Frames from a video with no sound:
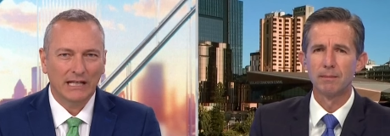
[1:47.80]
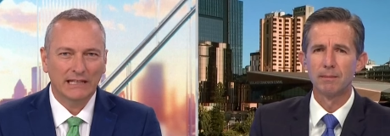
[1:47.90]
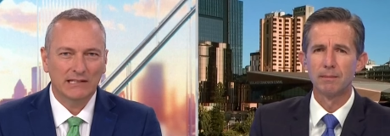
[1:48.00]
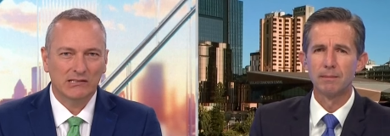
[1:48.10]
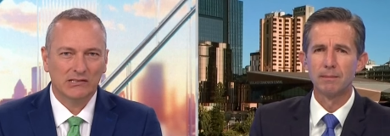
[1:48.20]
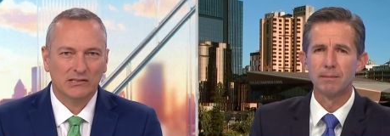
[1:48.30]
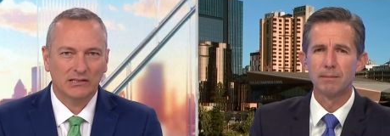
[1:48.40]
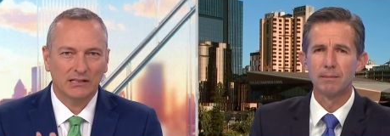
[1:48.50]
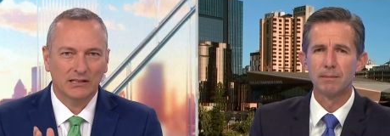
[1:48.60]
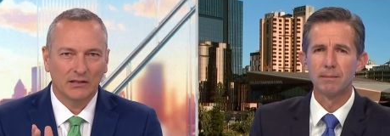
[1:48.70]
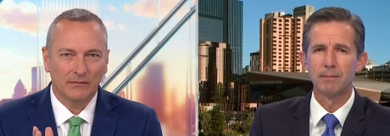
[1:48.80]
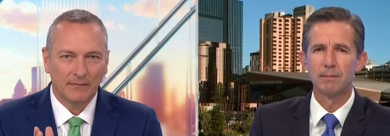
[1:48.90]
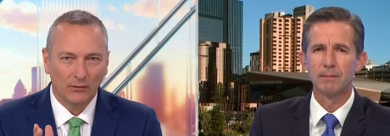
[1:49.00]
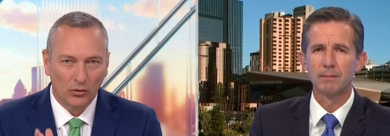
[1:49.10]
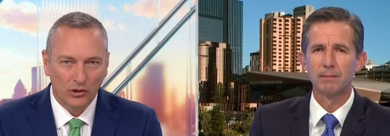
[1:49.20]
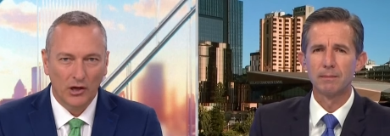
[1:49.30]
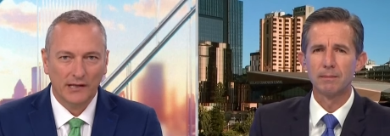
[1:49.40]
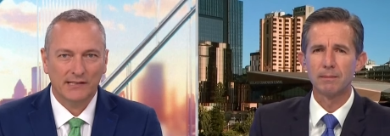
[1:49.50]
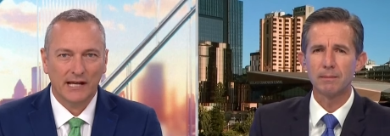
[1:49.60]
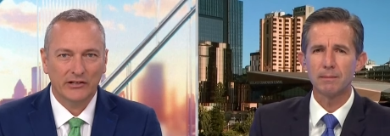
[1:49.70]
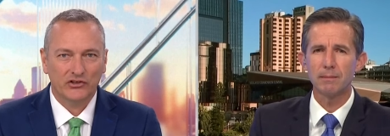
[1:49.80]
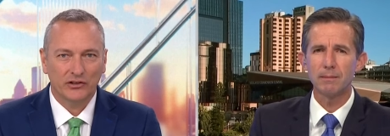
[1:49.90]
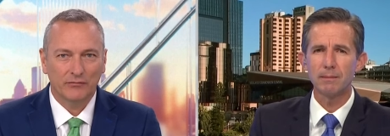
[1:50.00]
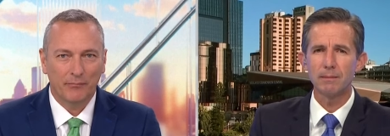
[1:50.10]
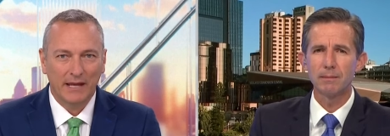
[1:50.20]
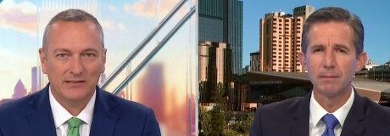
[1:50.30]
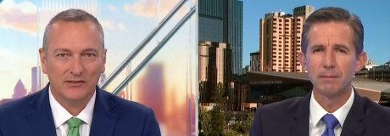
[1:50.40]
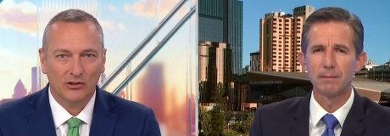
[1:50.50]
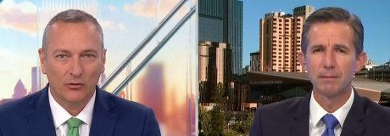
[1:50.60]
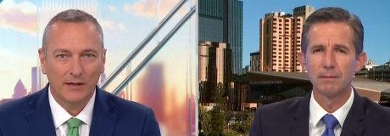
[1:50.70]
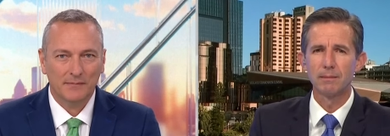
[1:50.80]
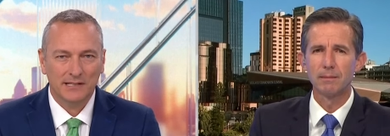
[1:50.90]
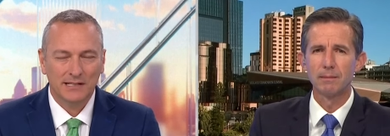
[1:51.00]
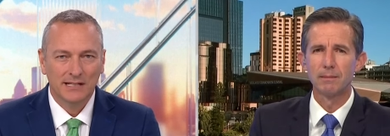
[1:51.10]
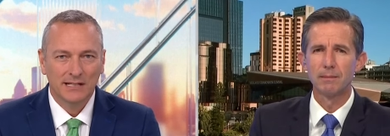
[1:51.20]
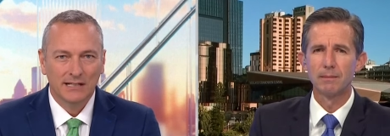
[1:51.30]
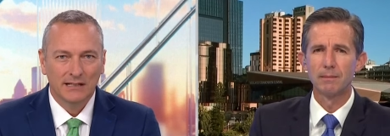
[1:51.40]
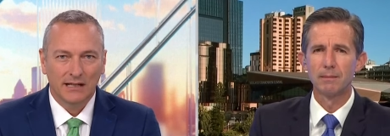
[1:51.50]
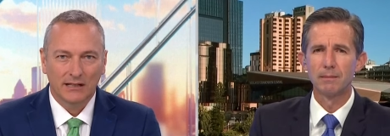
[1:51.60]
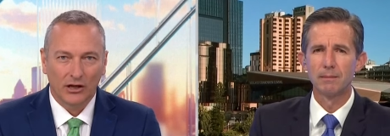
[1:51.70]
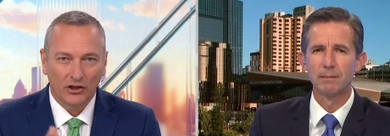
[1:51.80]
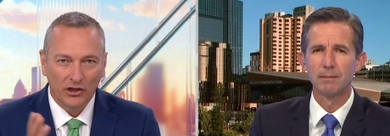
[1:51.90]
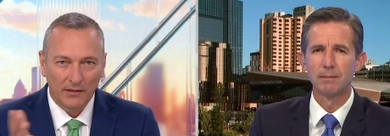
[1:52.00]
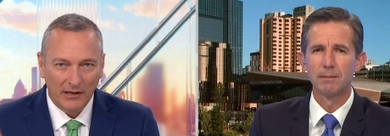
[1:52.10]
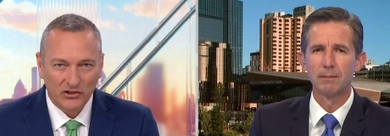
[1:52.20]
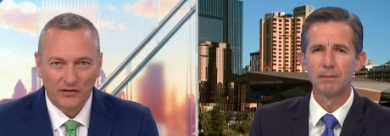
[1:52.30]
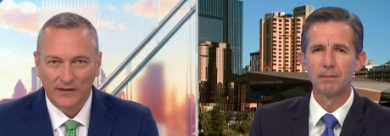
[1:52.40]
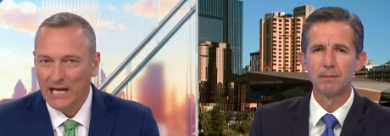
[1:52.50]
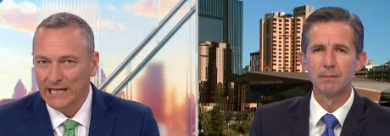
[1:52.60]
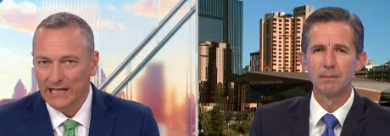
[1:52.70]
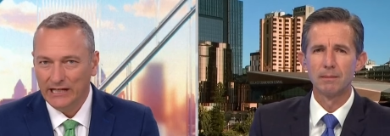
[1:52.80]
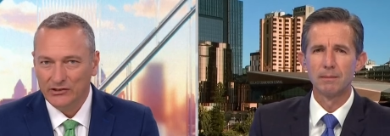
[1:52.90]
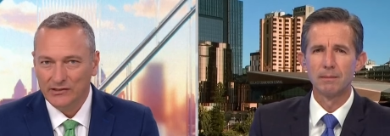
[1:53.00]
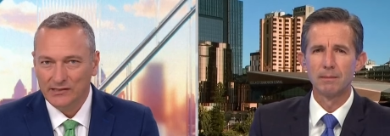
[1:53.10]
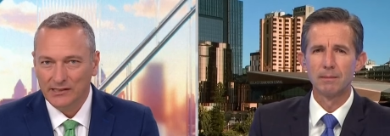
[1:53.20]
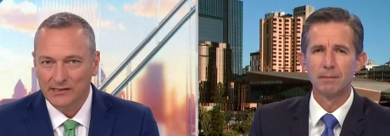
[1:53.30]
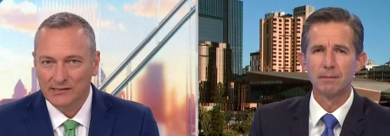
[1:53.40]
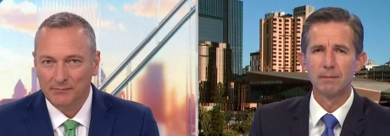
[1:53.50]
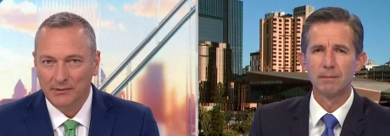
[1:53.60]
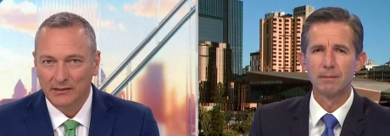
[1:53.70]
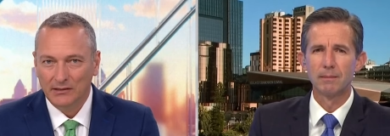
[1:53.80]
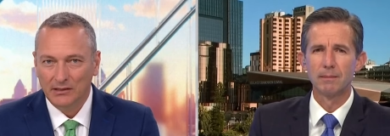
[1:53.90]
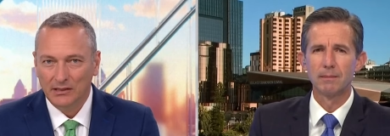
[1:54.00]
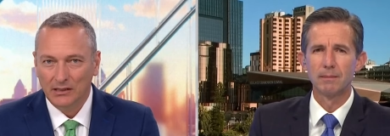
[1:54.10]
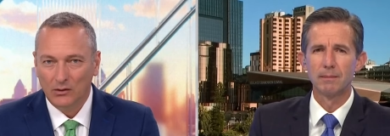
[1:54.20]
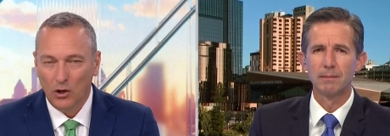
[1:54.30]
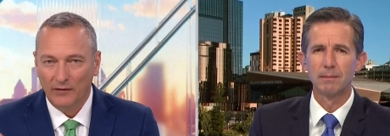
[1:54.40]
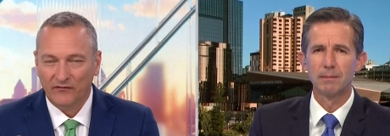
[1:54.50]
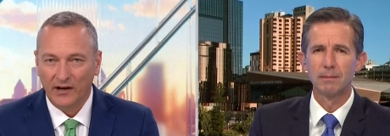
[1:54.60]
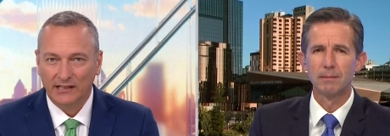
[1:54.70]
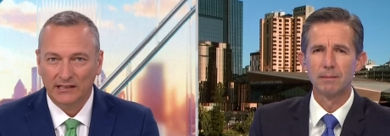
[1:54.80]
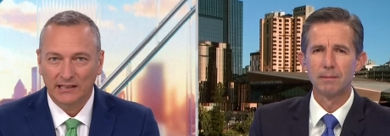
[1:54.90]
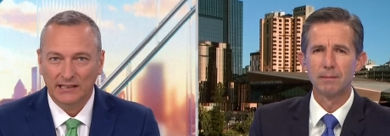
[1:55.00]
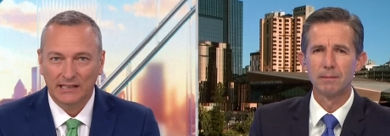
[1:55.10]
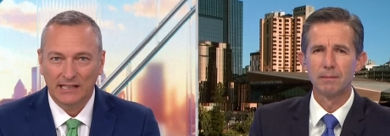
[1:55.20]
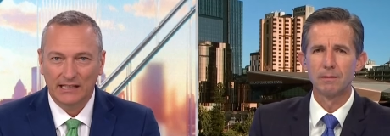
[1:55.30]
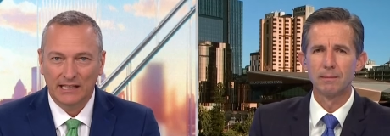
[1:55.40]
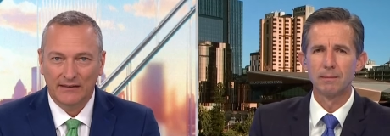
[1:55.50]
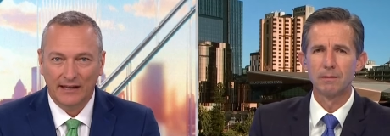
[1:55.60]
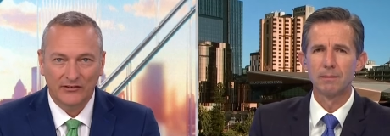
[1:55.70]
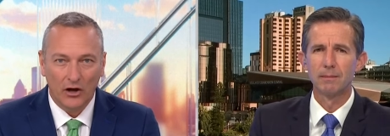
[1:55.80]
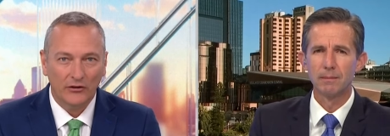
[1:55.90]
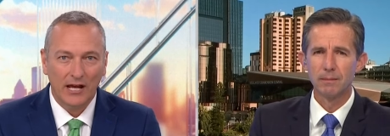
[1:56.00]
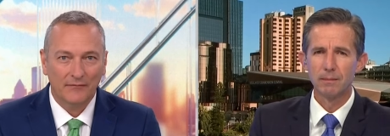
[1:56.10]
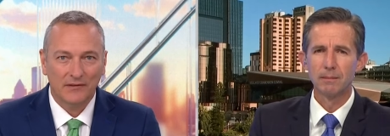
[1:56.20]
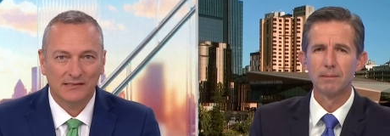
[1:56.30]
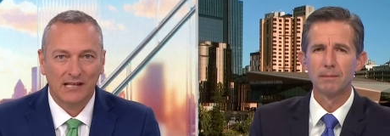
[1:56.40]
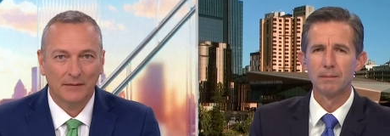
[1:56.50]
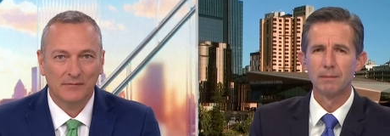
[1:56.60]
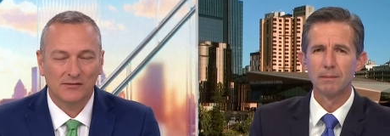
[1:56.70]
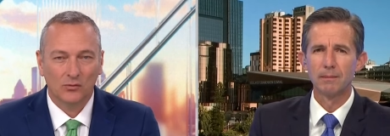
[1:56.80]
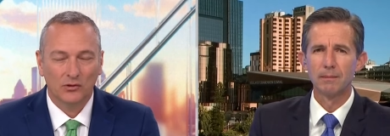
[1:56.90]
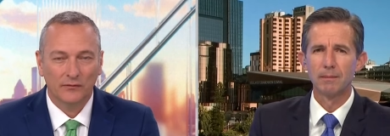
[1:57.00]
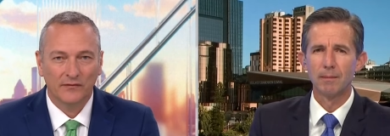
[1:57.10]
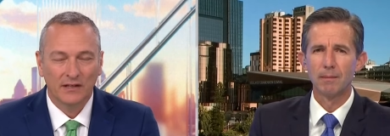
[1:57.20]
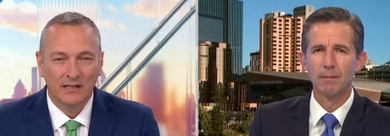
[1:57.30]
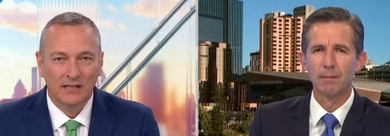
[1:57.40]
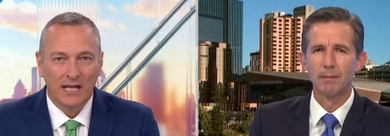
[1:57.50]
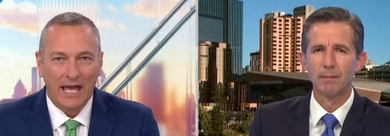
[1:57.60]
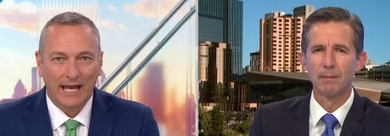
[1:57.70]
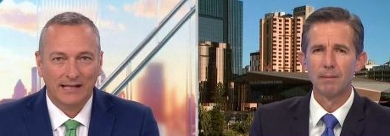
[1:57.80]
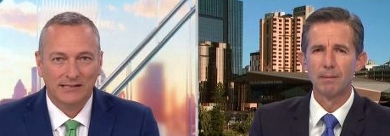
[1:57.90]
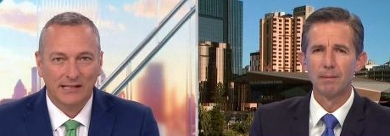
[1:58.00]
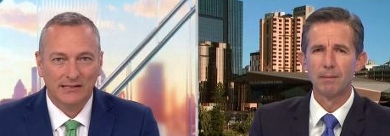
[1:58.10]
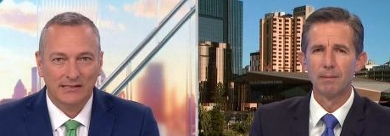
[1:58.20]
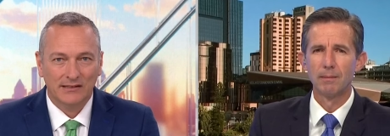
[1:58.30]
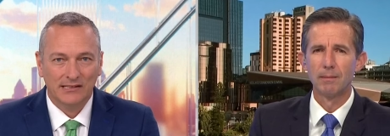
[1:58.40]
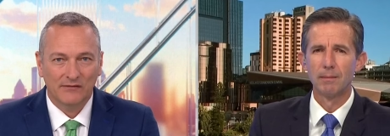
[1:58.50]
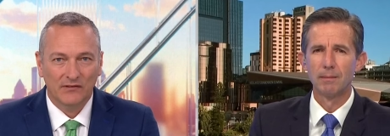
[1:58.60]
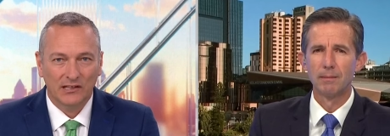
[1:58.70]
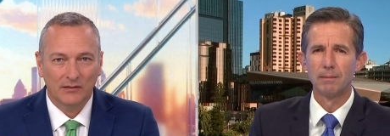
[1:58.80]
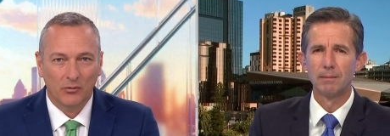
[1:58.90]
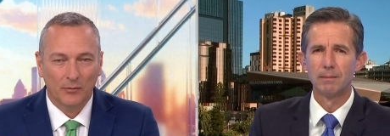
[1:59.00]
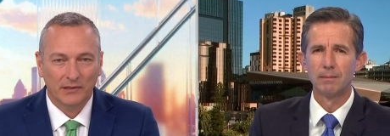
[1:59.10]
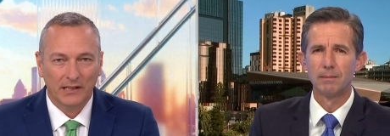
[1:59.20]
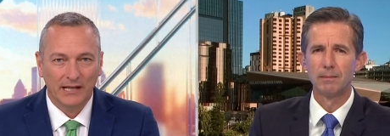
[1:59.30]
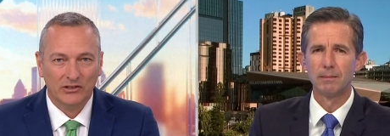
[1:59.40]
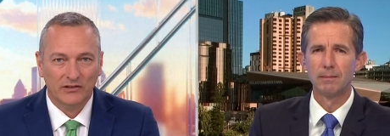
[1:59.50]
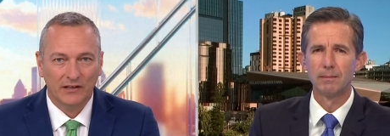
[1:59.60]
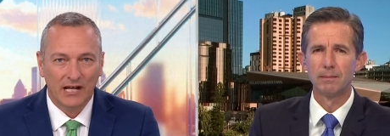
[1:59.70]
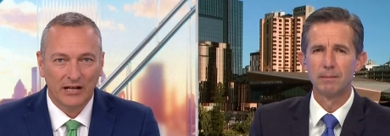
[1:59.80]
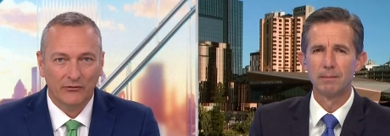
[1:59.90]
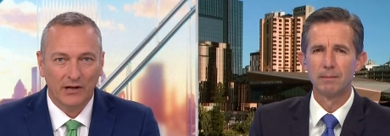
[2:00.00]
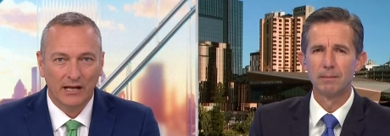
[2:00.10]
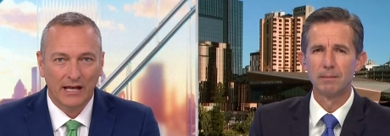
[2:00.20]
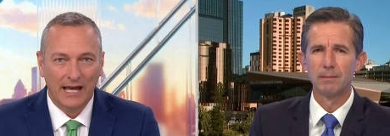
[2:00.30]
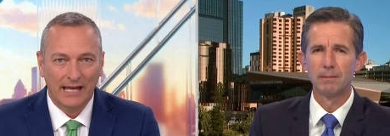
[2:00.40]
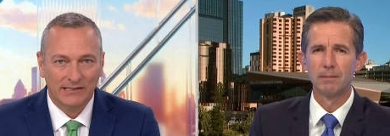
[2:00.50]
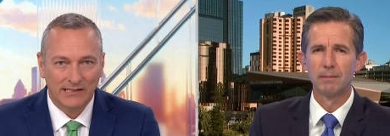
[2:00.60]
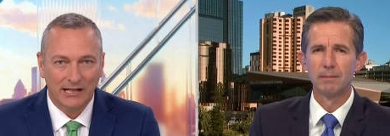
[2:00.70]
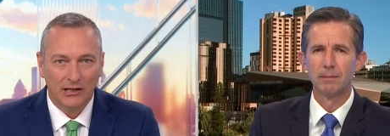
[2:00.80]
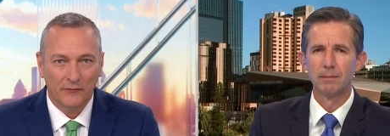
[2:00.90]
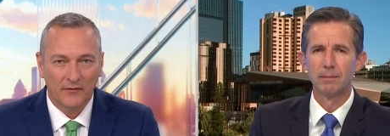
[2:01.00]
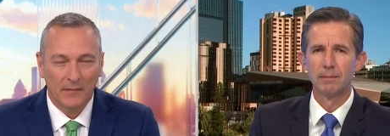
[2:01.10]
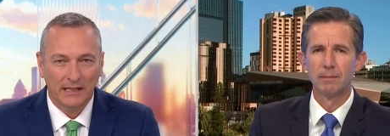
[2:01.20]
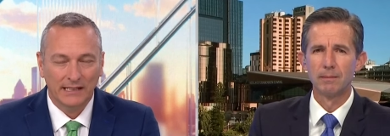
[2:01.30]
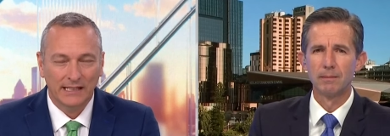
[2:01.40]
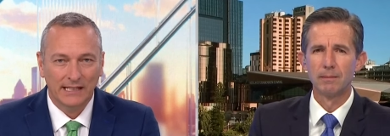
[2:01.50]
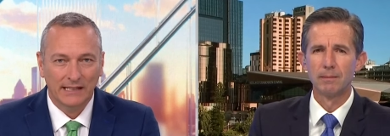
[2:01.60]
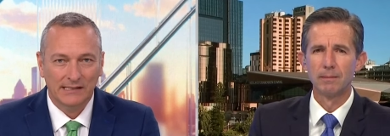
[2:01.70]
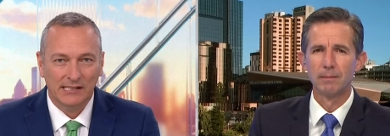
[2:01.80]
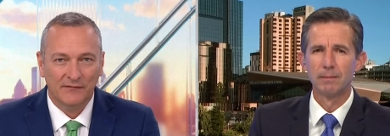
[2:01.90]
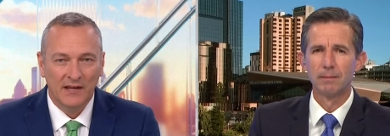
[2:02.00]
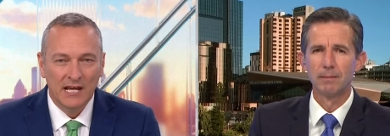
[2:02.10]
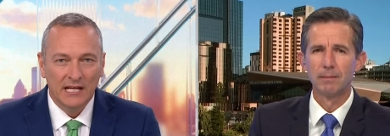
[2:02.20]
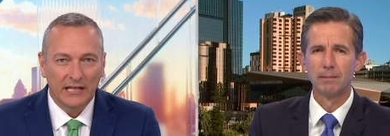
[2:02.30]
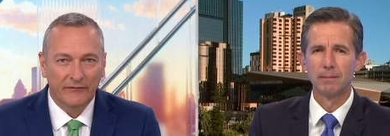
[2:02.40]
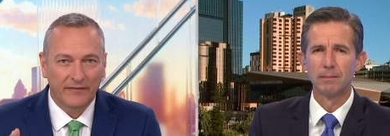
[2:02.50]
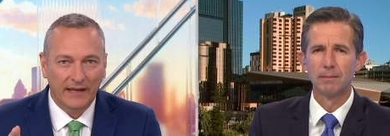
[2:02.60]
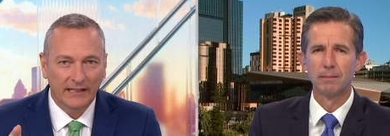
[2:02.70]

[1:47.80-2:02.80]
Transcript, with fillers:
Speaker 1: is the organisation best equipped? I know you mentioned the aid agencies, but quite frankly, they don't have the same sort of access to the civilian population that UNRWA has done over many years. If they